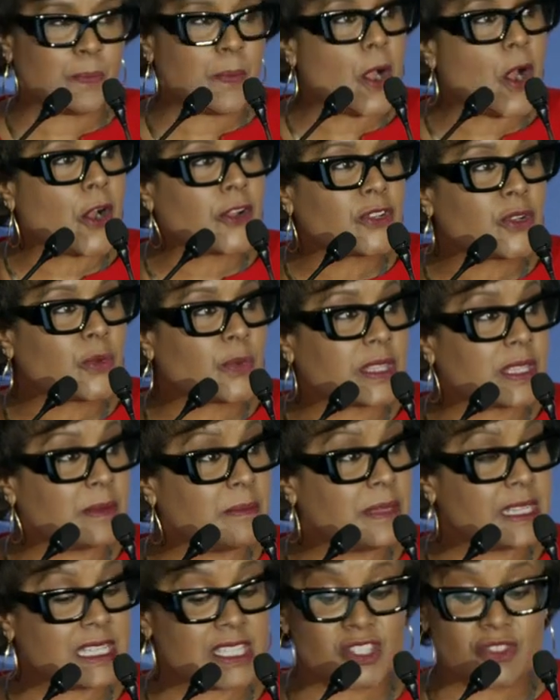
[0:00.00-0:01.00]
partner with the
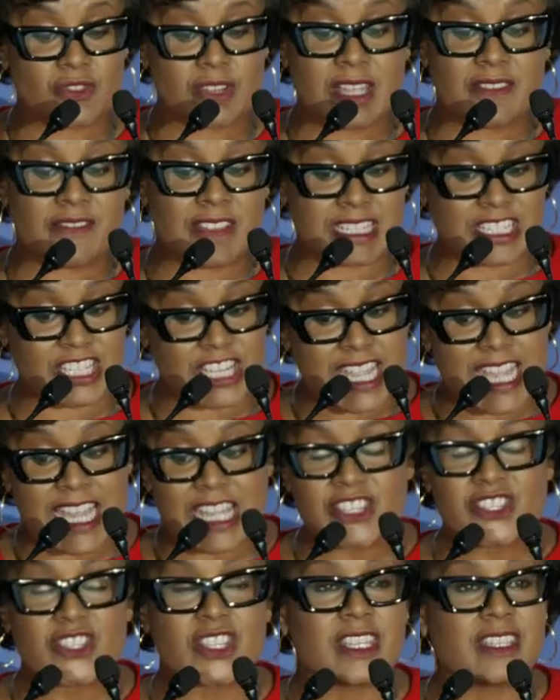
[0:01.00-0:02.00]
Ministry of
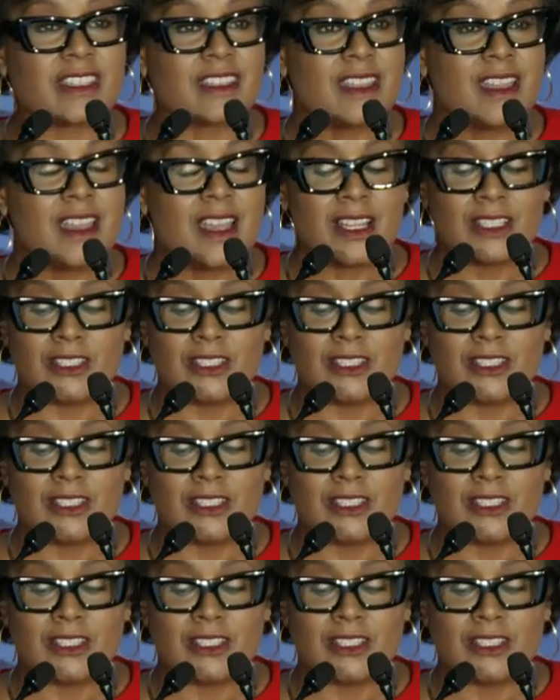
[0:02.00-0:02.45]
Education,